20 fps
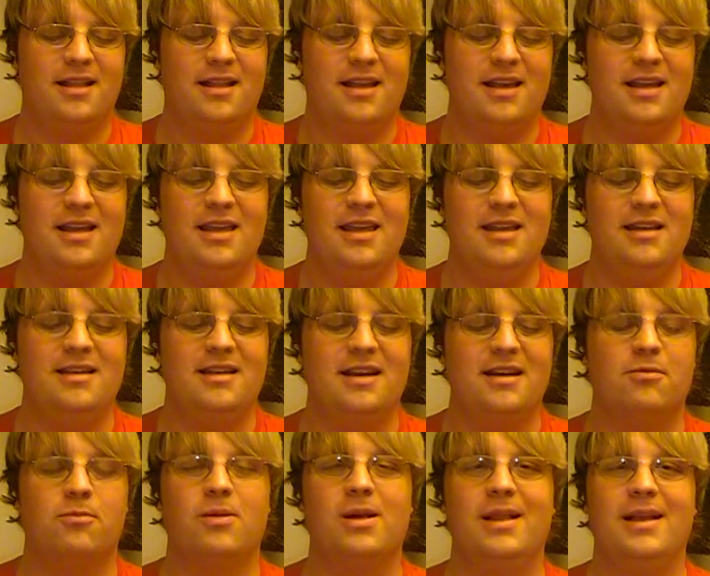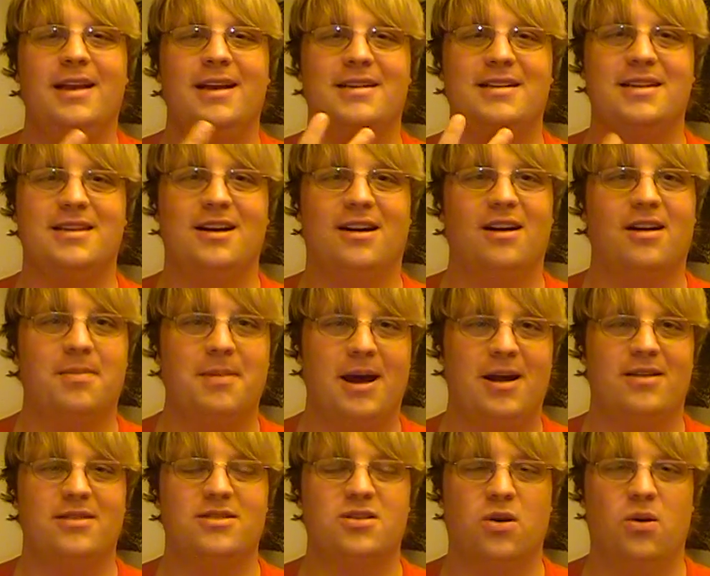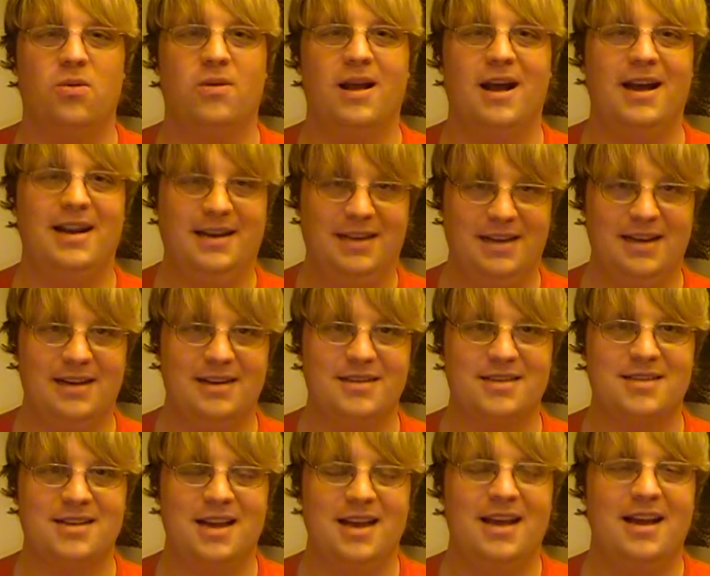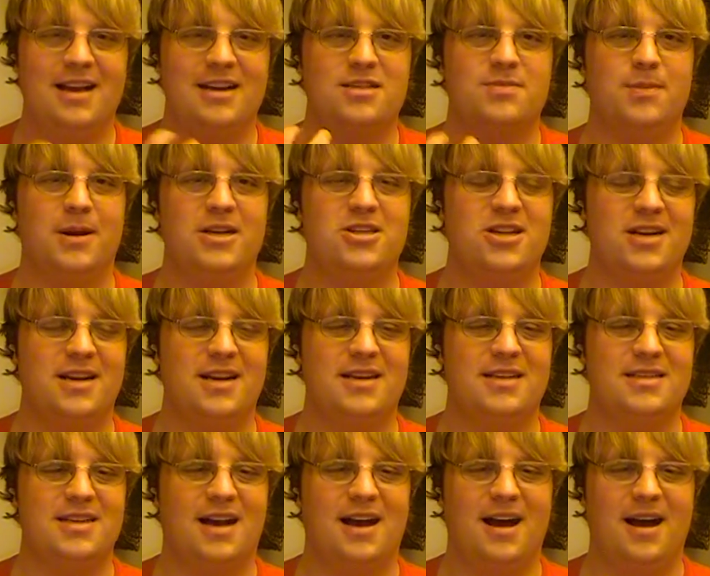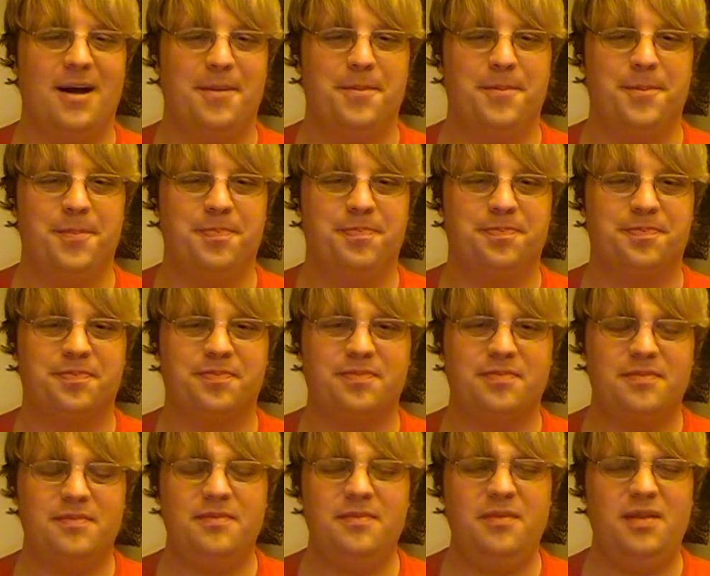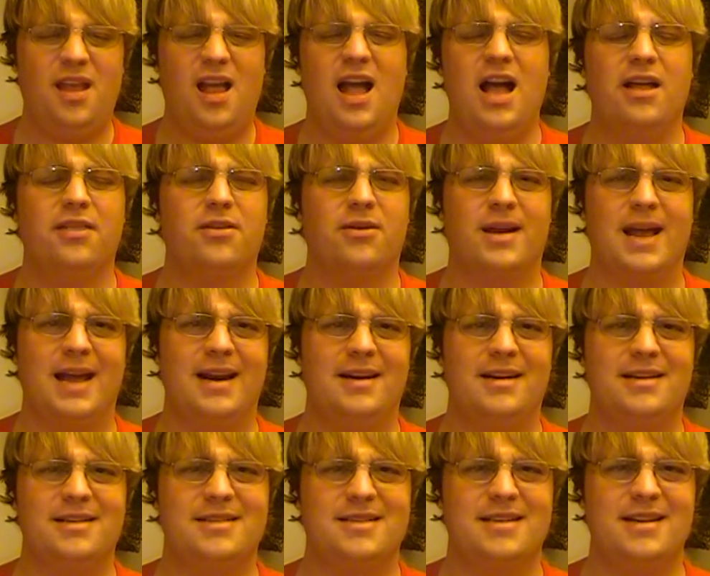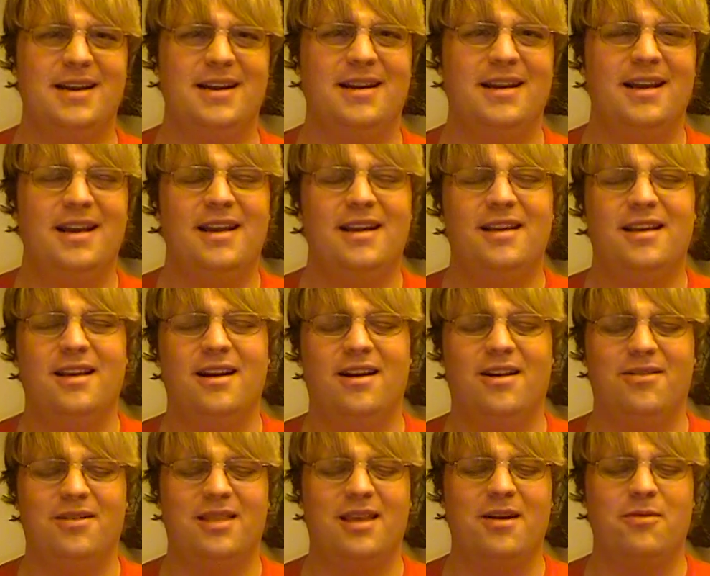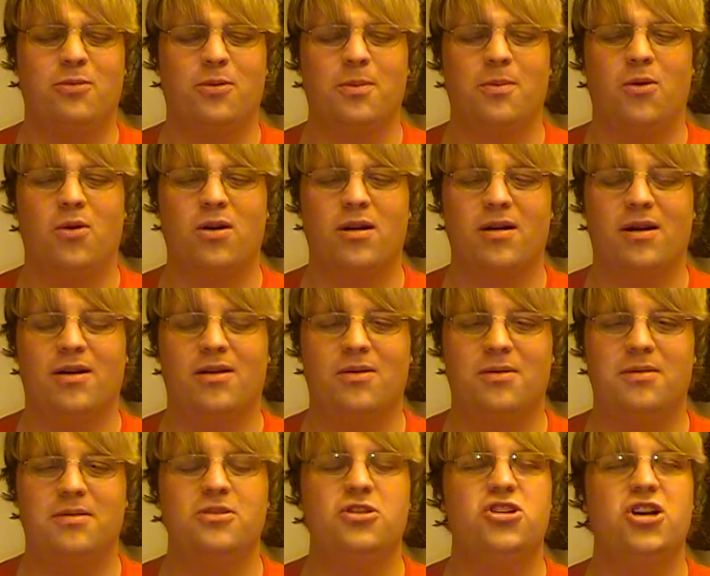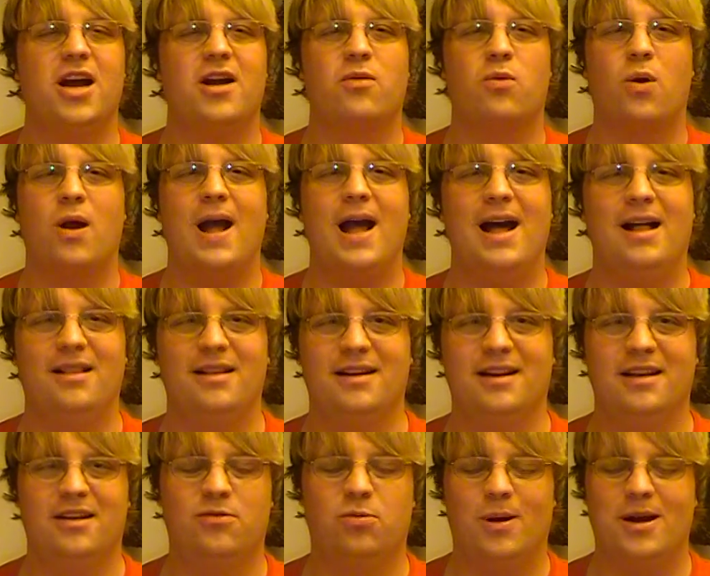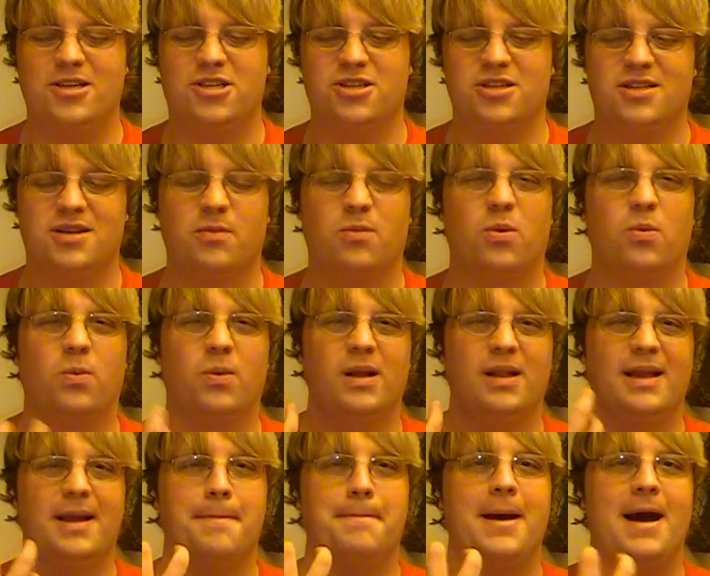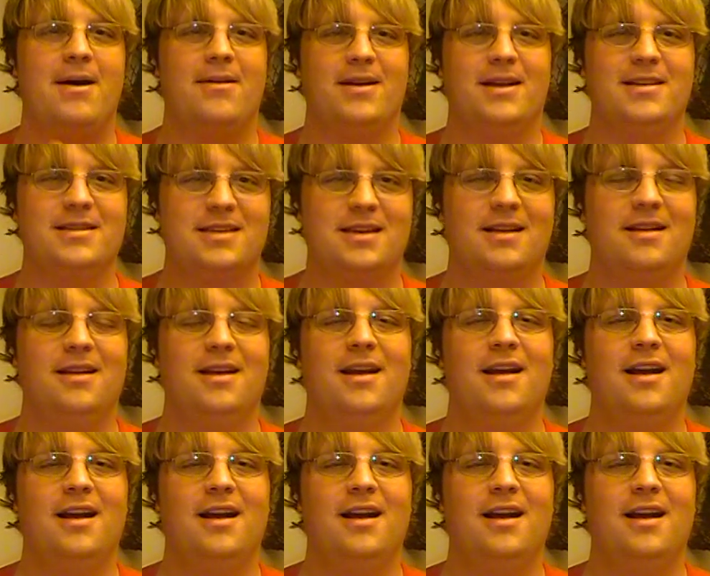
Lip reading: he didn't really get to talk about his own ideas as much as other candidates did. You know, they were more generality questions. They weren't really about his